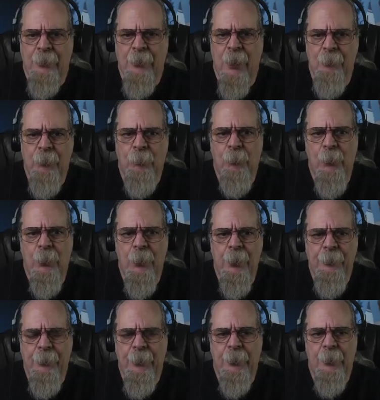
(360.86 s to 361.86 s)
number
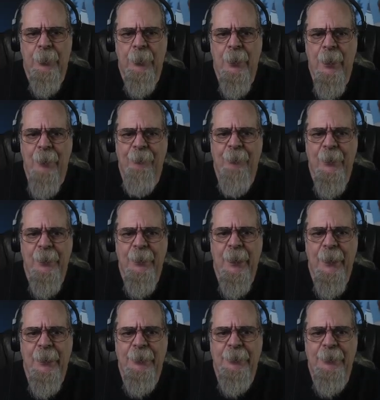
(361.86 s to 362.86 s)
one, the
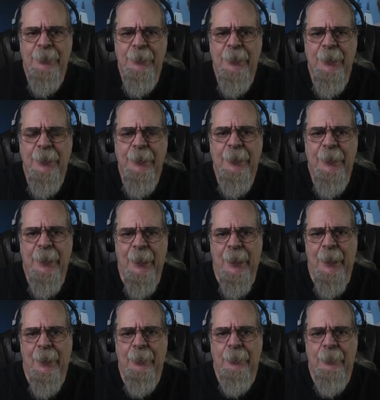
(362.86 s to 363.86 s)
FAA study
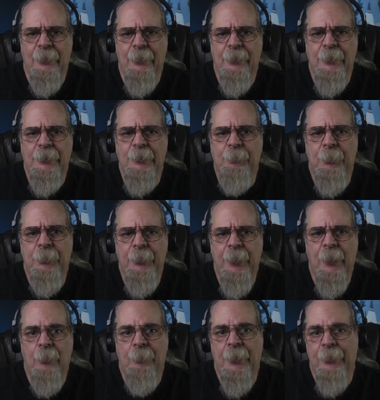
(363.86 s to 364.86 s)
guide, and this is put
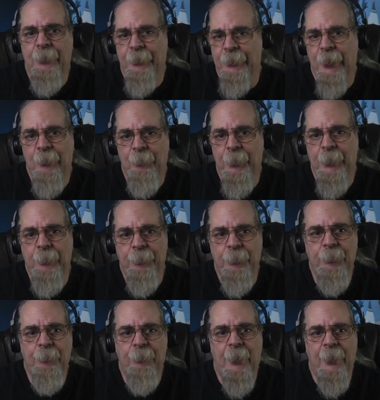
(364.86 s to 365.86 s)
out by the same people
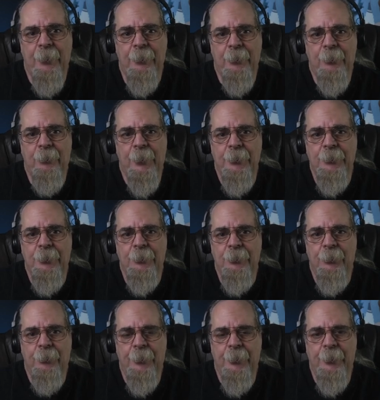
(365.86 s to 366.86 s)
who write the questions
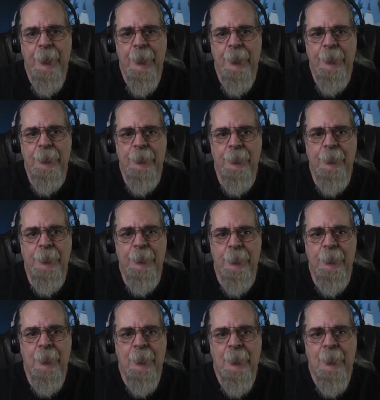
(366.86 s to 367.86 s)
on the test,
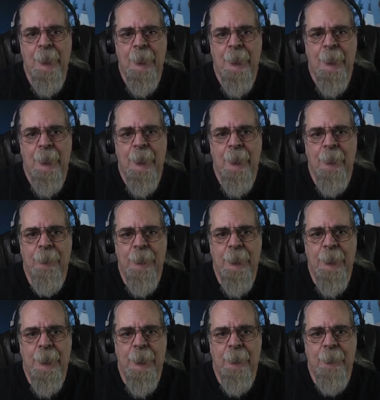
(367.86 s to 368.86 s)
so it
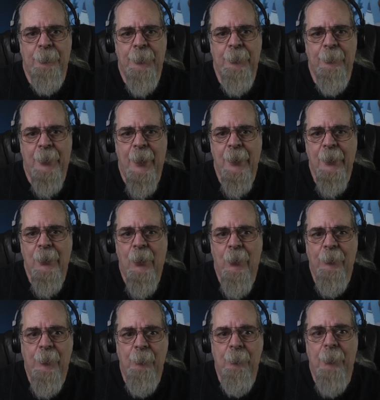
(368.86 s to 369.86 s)
would be what I
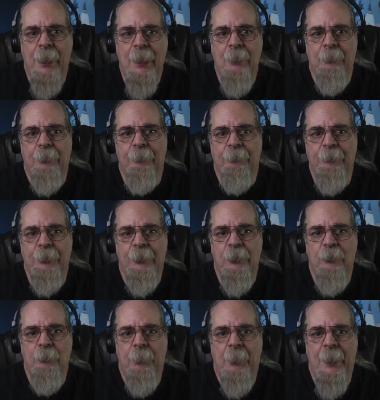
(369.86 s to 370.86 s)
call the Bible of
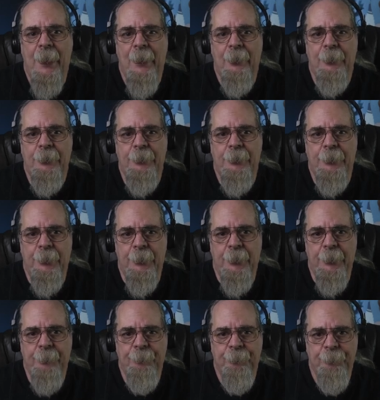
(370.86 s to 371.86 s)
drone pilot
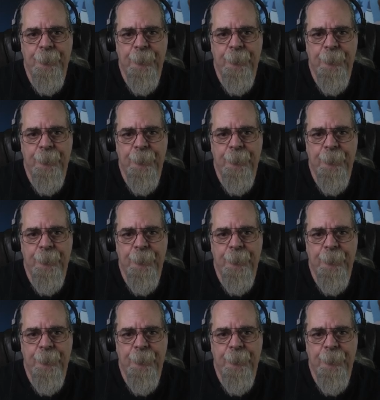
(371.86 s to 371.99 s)
study.